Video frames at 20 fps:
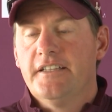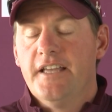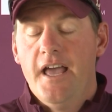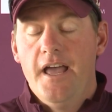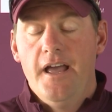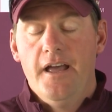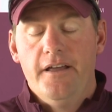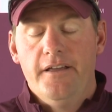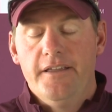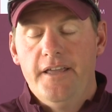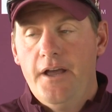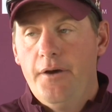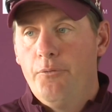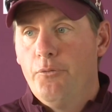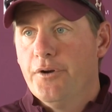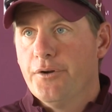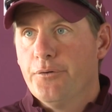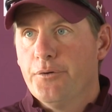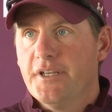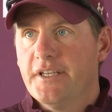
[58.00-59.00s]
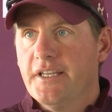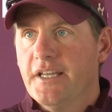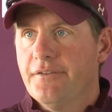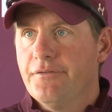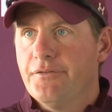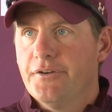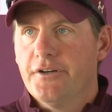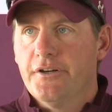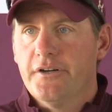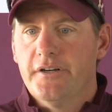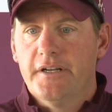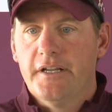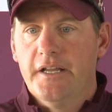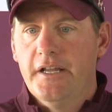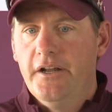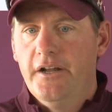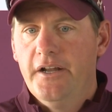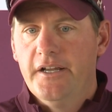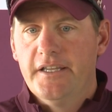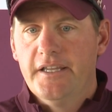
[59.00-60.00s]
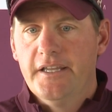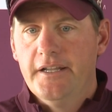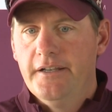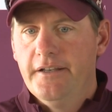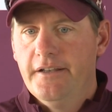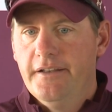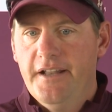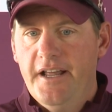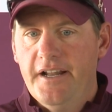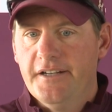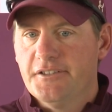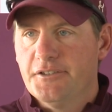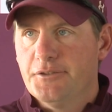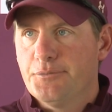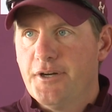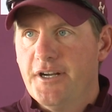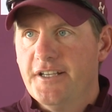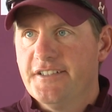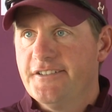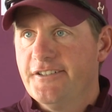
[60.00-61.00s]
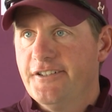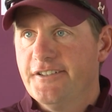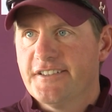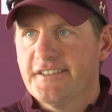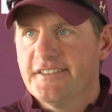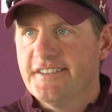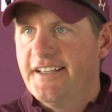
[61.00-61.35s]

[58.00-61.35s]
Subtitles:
Yeah, what a weekend for her. Again, not a surprise at all, because